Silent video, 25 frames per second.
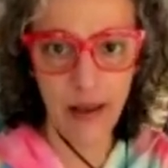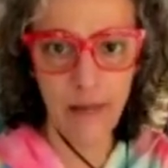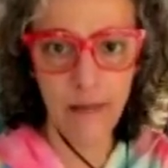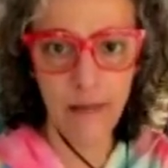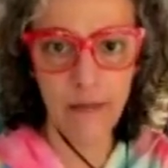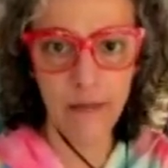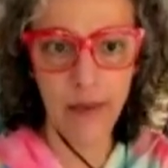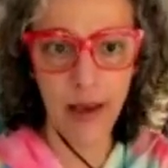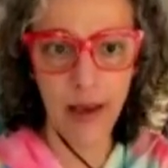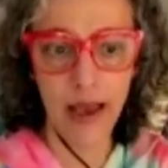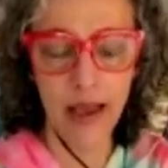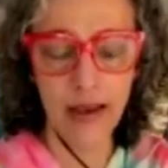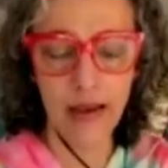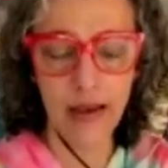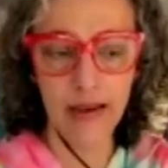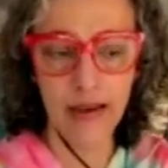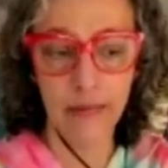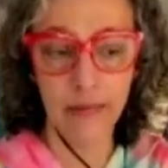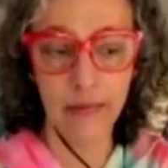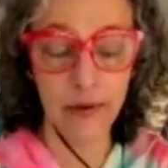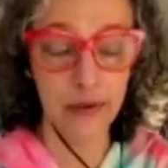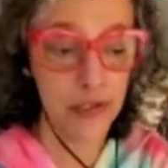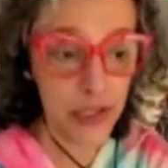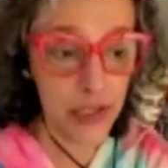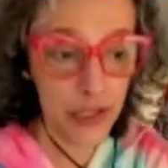But
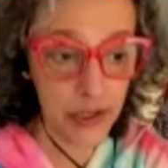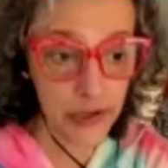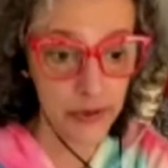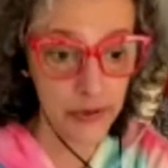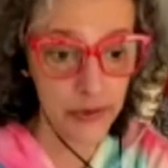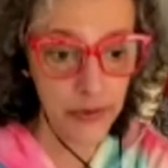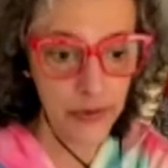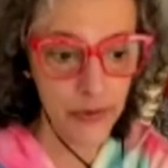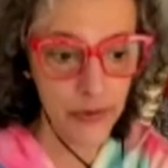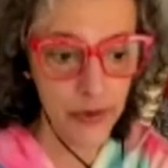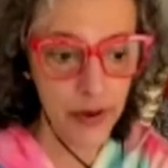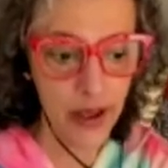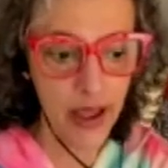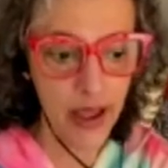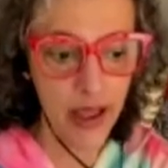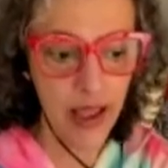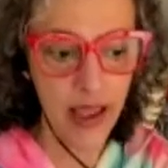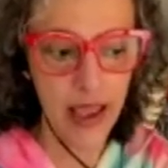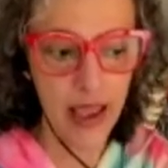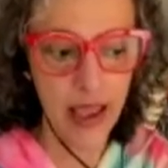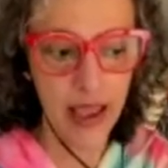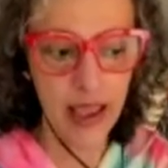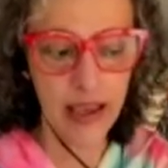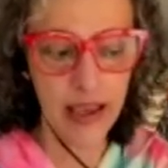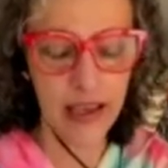number two,
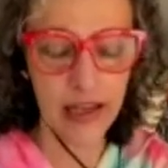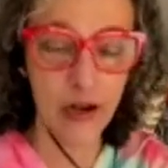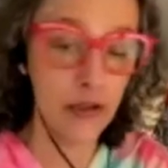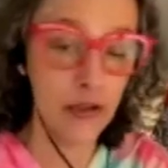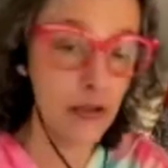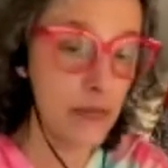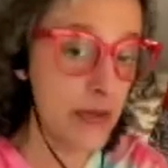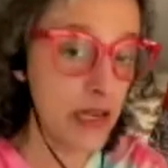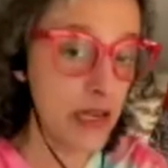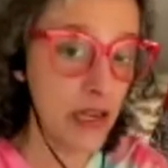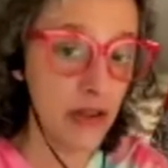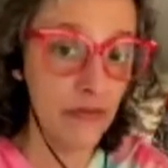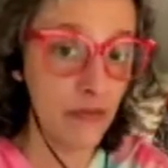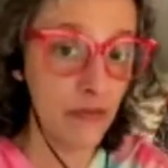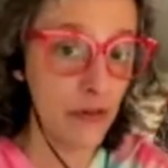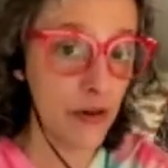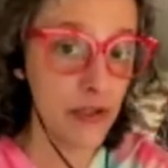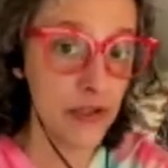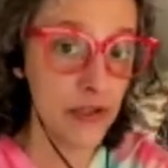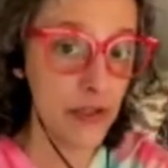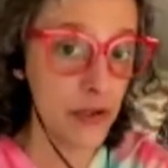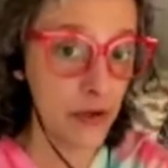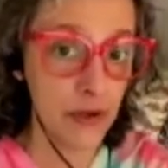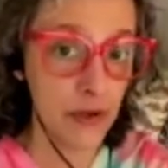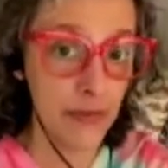it can only be done for a
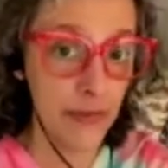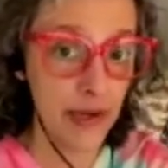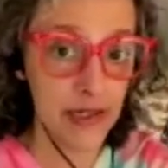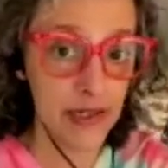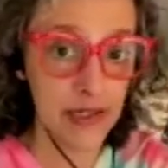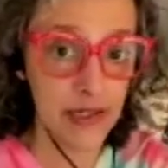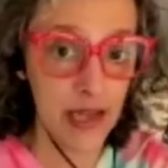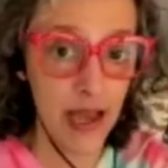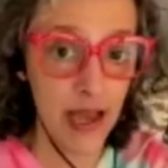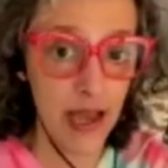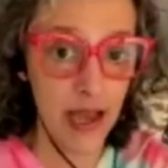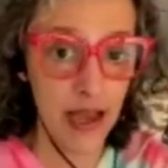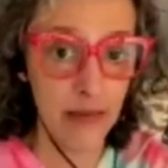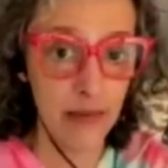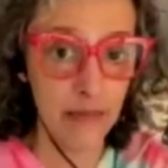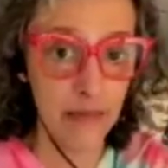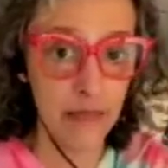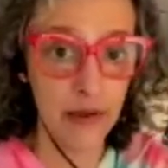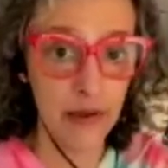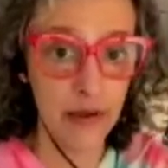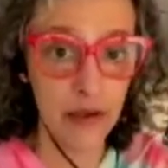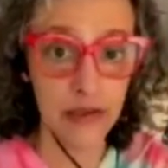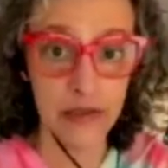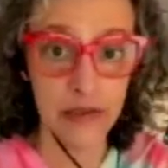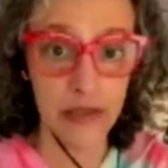certain amount of time
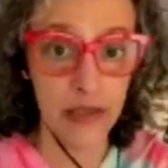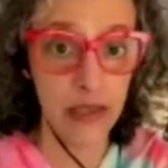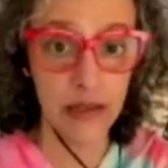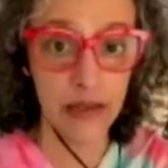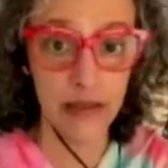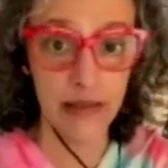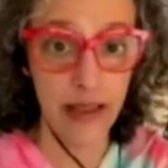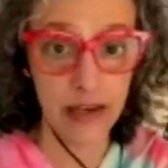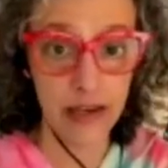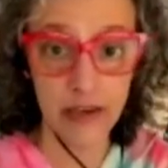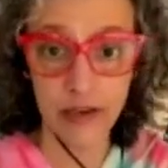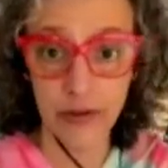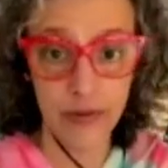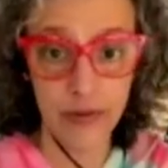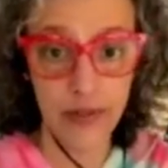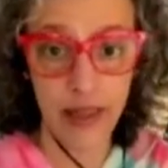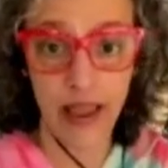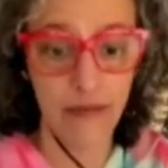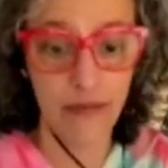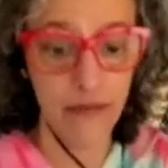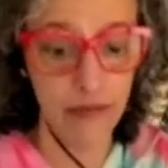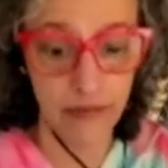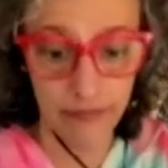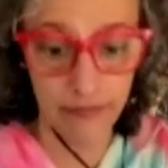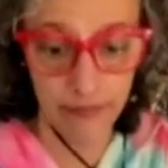because if they do, they
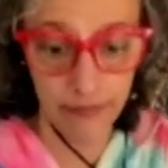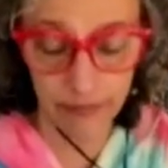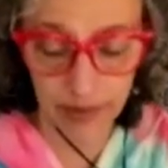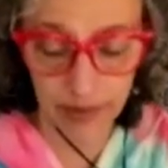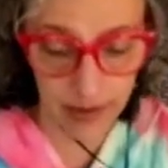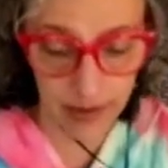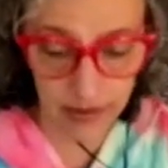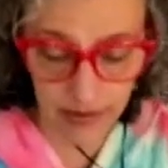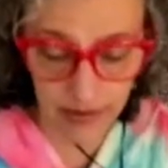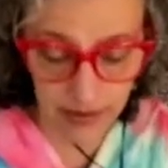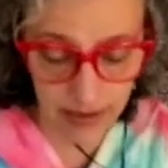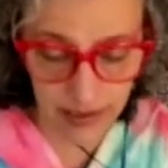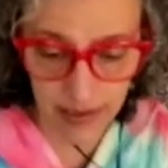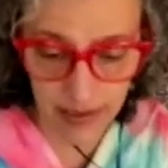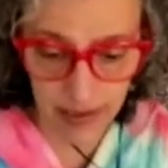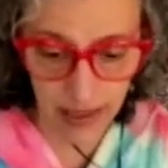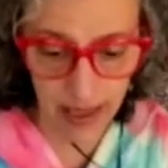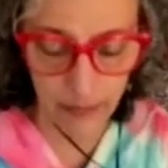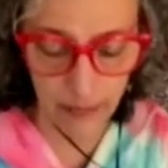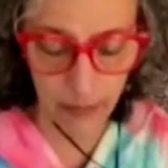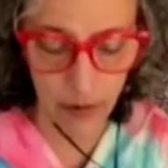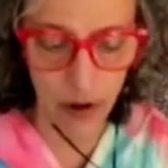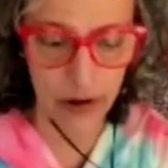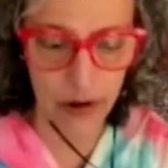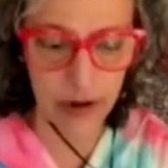have a
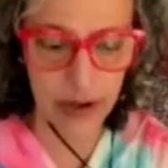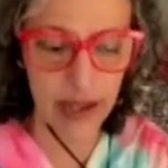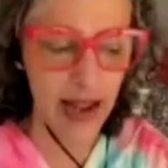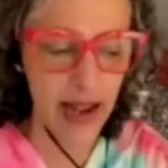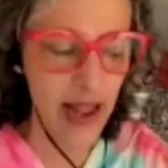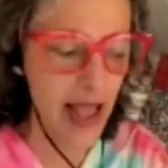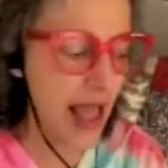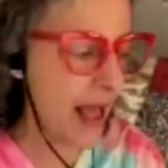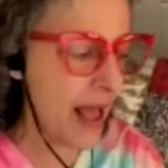disclaimer on it.